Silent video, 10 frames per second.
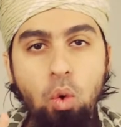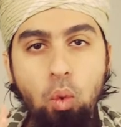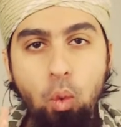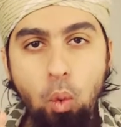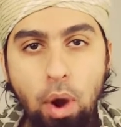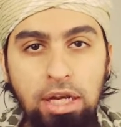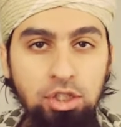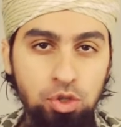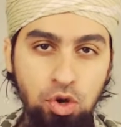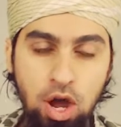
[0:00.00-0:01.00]
when
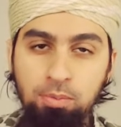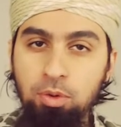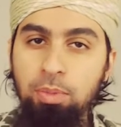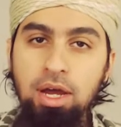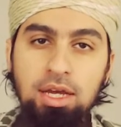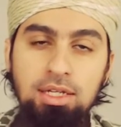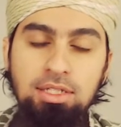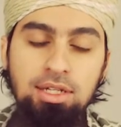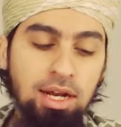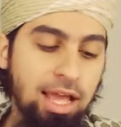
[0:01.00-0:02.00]
to
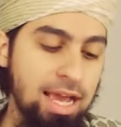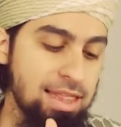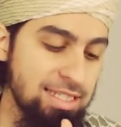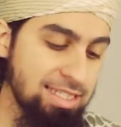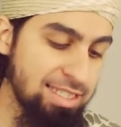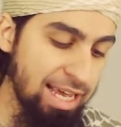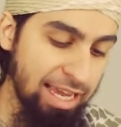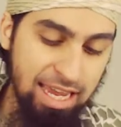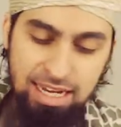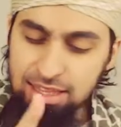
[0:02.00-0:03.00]
compromise, and the
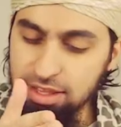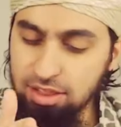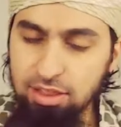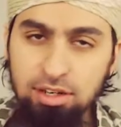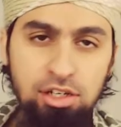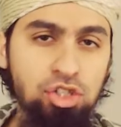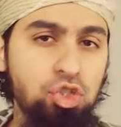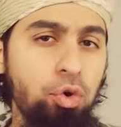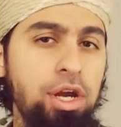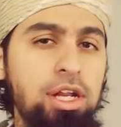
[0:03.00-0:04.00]
second and the third
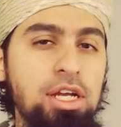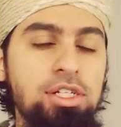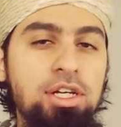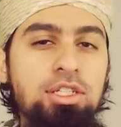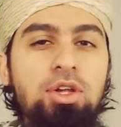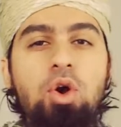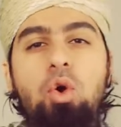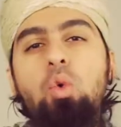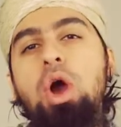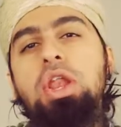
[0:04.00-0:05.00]
story teach us
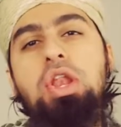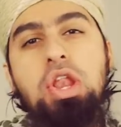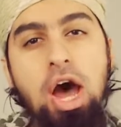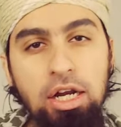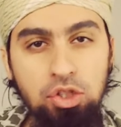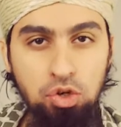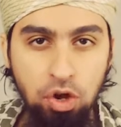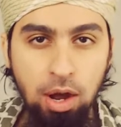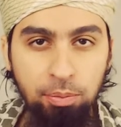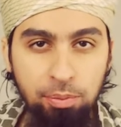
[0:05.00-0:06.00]
when not to
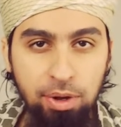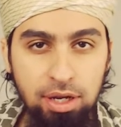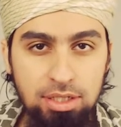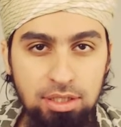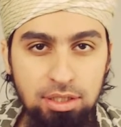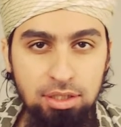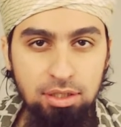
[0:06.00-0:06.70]
compromise.